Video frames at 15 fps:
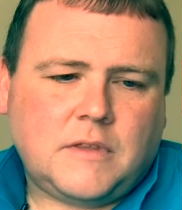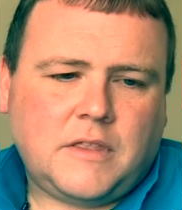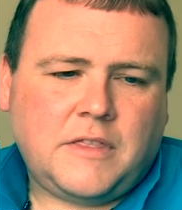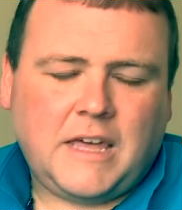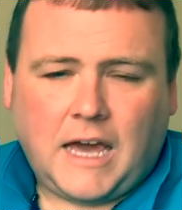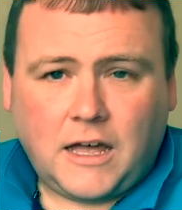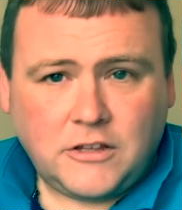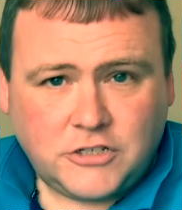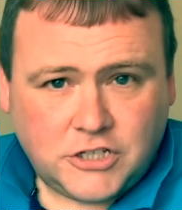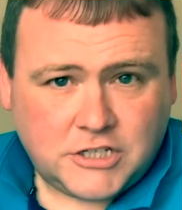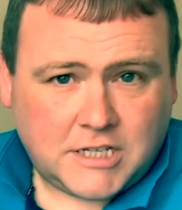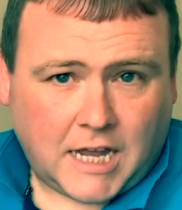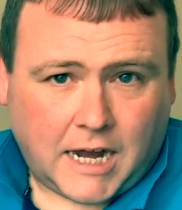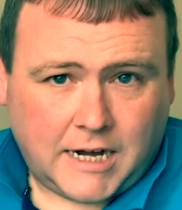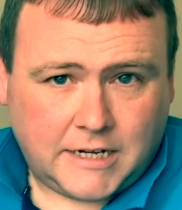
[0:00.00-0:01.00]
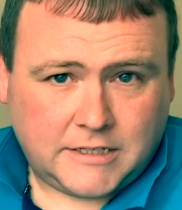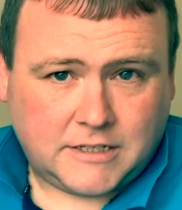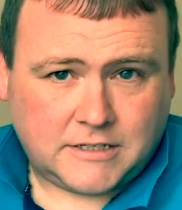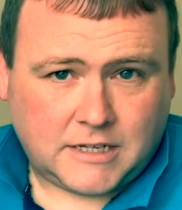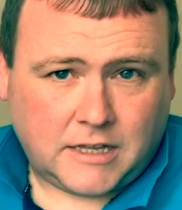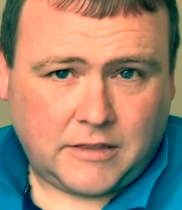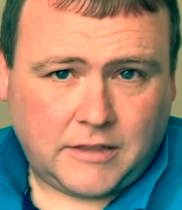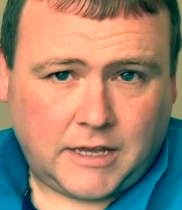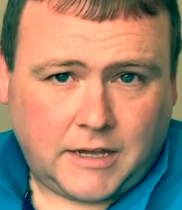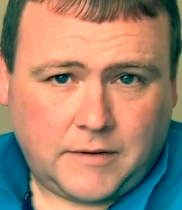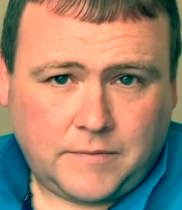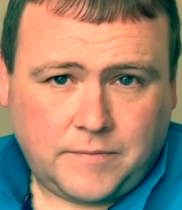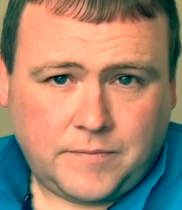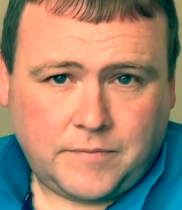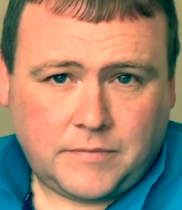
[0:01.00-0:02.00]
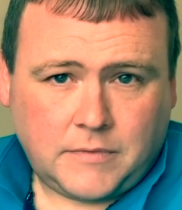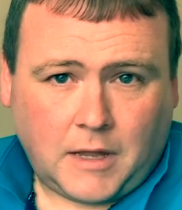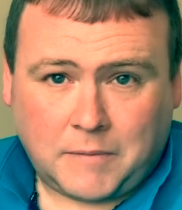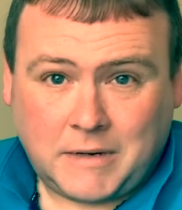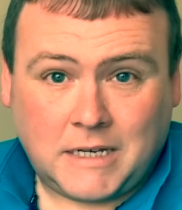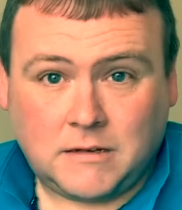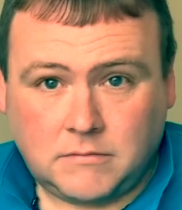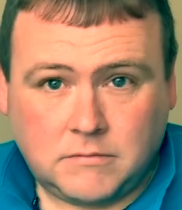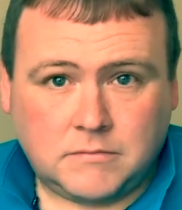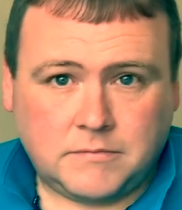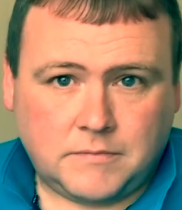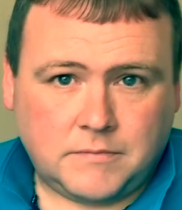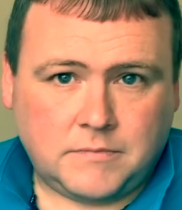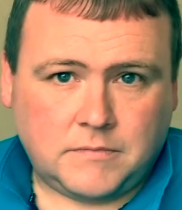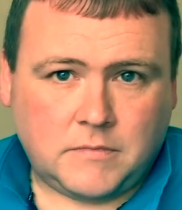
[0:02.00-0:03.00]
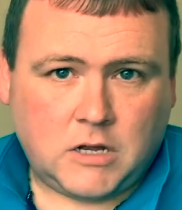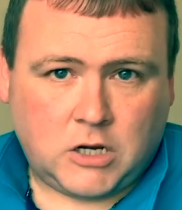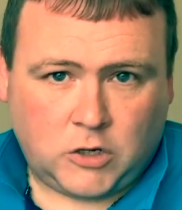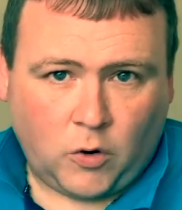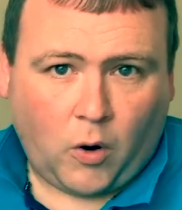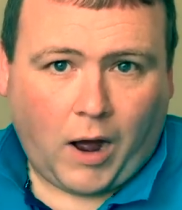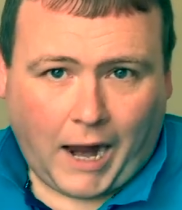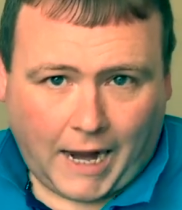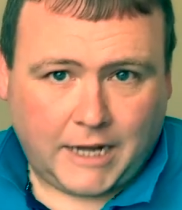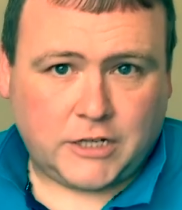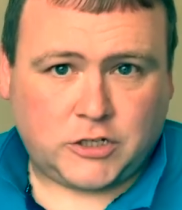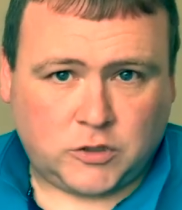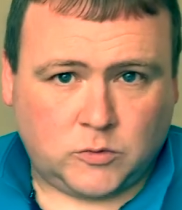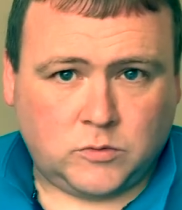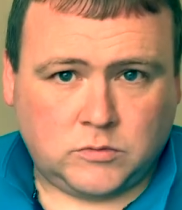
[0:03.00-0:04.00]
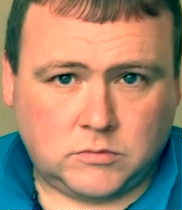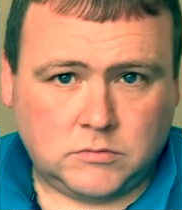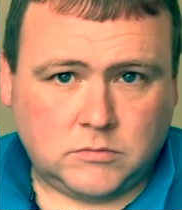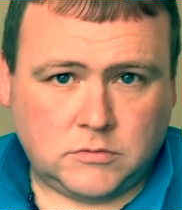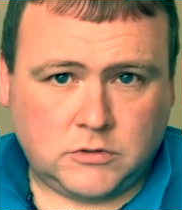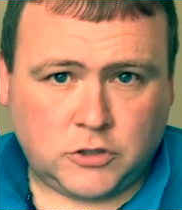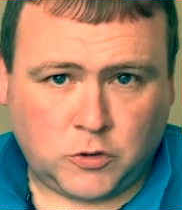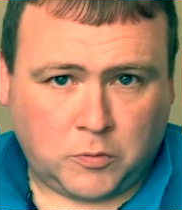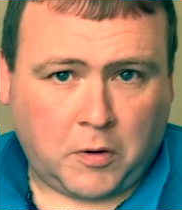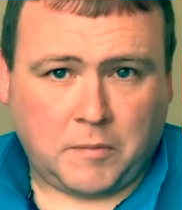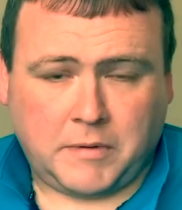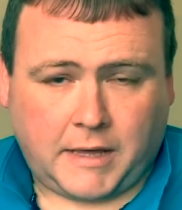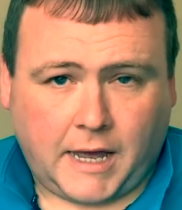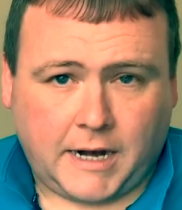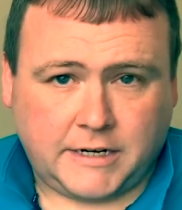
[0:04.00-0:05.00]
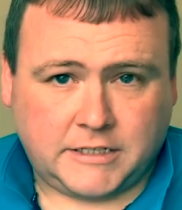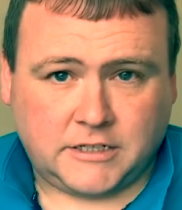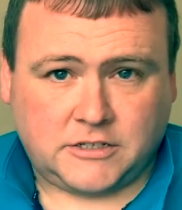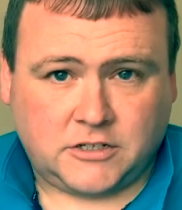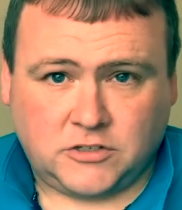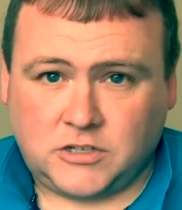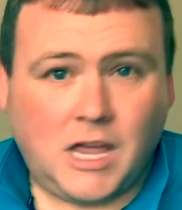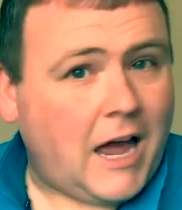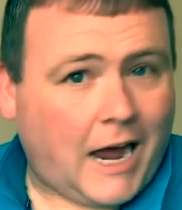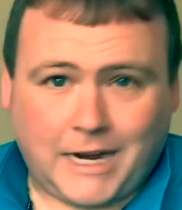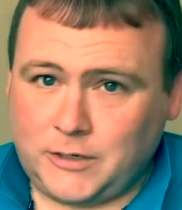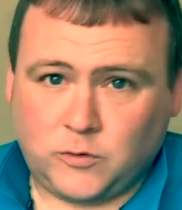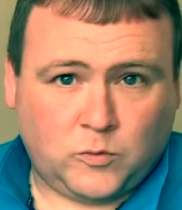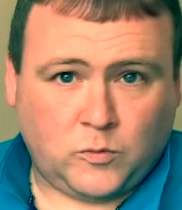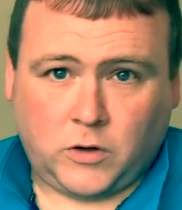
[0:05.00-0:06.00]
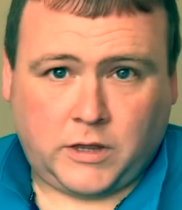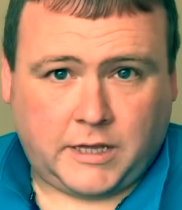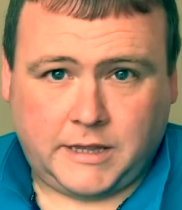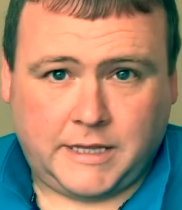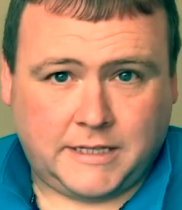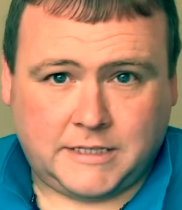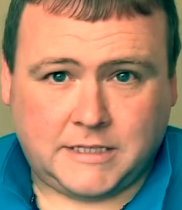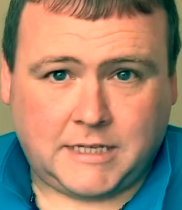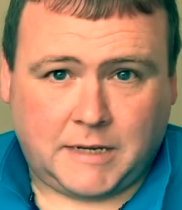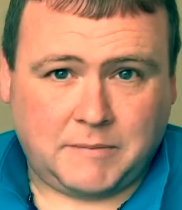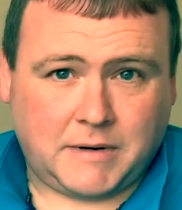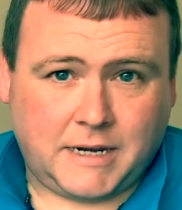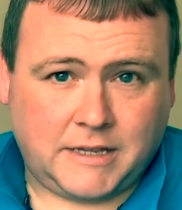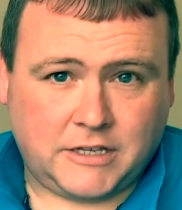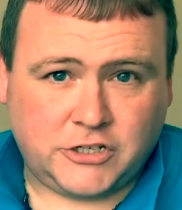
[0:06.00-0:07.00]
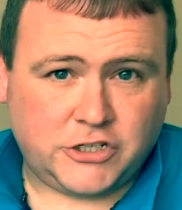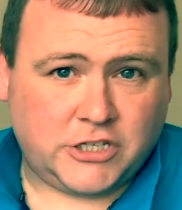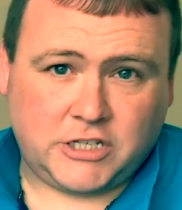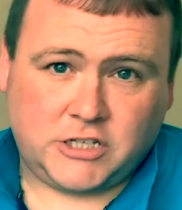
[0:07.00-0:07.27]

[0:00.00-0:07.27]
They are just characters, aren't they? I mean, not actual soap opera characters, because I don't work in the entertainment industry,